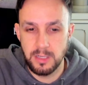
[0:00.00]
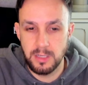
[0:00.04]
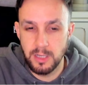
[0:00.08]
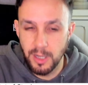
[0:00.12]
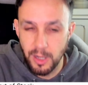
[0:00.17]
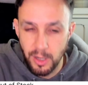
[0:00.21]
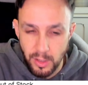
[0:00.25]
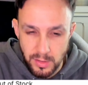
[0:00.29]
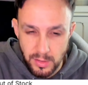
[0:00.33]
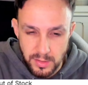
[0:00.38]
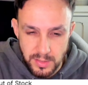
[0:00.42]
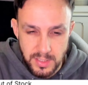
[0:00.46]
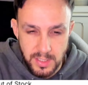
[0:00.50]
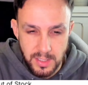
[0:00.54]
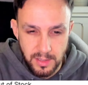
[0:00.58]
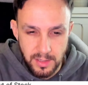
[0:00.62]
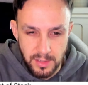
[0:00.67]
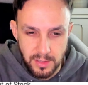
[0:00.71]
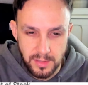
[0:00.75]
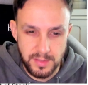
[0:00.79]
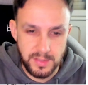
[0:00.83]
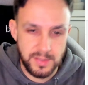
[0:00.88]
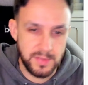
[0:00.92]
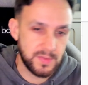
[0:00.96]
lots and
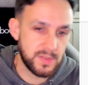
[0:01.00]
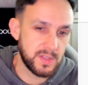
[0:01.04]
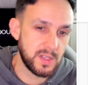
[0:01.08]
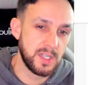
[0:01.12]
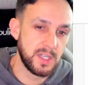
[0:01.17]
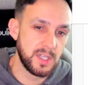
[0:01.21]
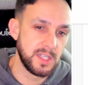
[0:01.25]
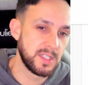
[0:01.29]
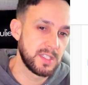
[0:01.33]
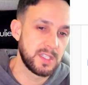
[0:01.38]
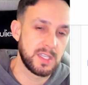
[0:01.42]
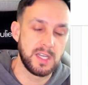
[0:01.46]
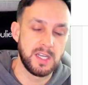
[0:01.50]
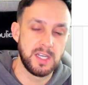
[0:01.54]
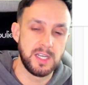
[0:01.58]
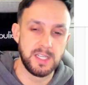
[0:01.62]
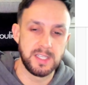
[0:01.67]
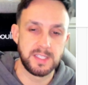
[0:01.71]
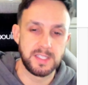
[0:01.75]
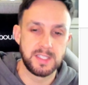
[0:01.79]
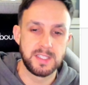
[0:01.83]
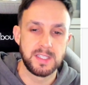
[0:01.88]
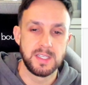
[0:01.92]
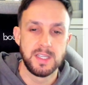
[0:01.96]
lots of signed
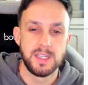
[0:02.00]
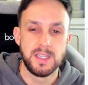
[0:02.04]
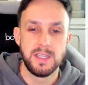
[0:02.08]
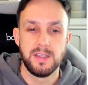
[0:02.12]
cards,